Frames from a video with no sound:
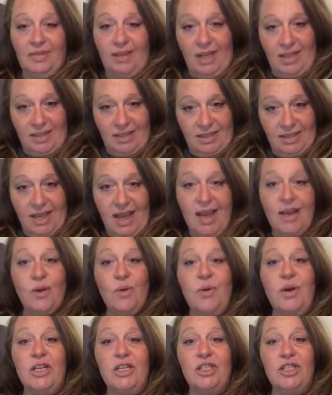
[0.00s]
that's that
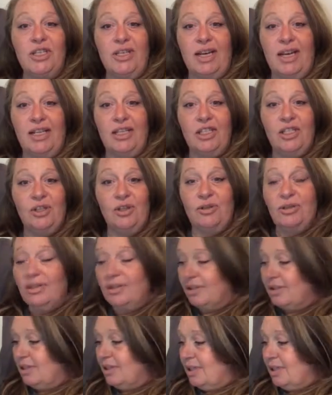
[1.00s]
question answered.